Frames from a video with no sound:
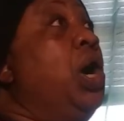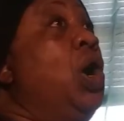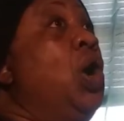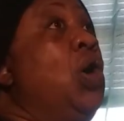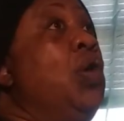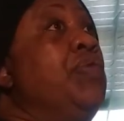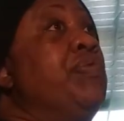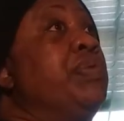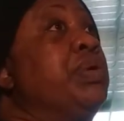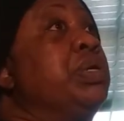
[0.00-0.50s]

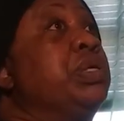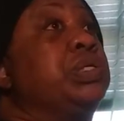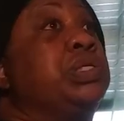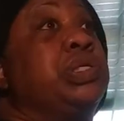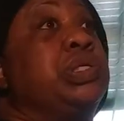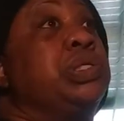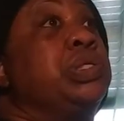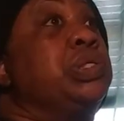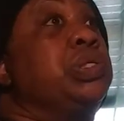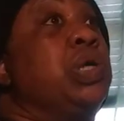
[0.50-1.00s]
over
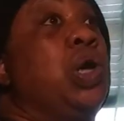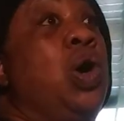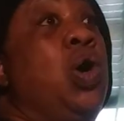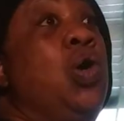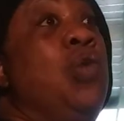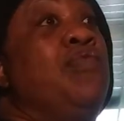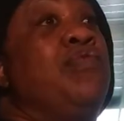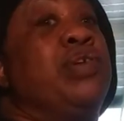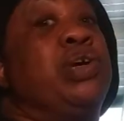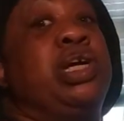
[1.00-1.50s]
to
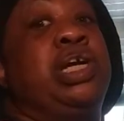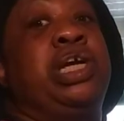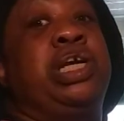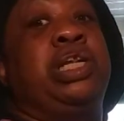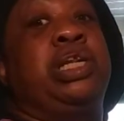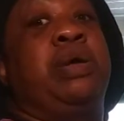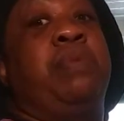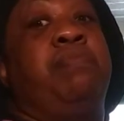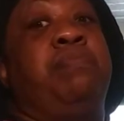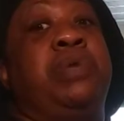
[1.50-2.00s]
over
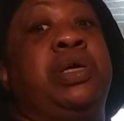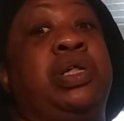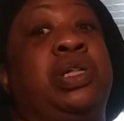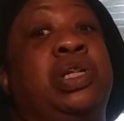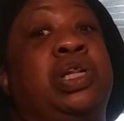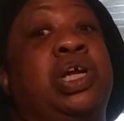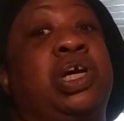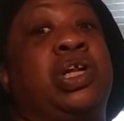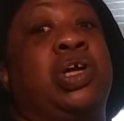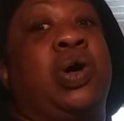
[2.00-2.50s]
in the
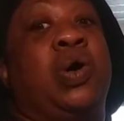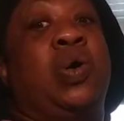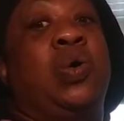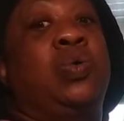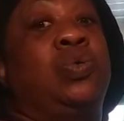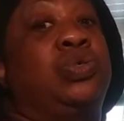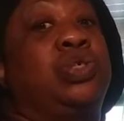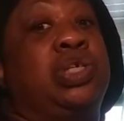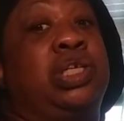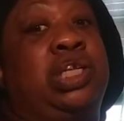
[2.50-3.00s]
middle of the
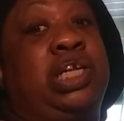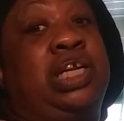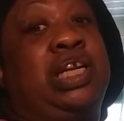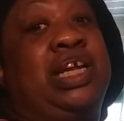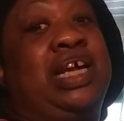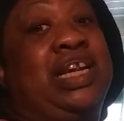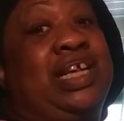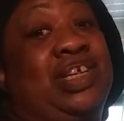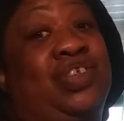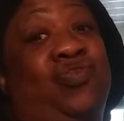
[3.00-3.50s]
ocean and
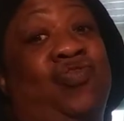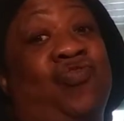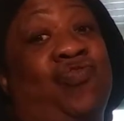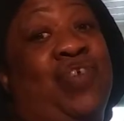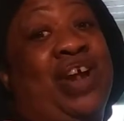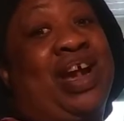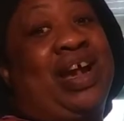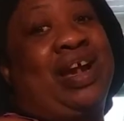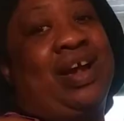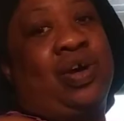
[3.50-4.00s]
let it
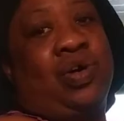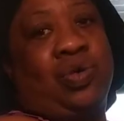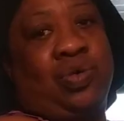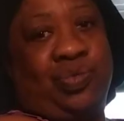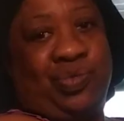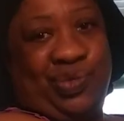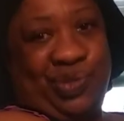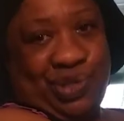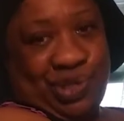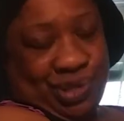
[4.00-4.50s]

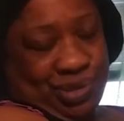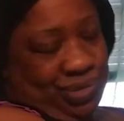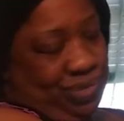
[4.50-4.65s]
drown.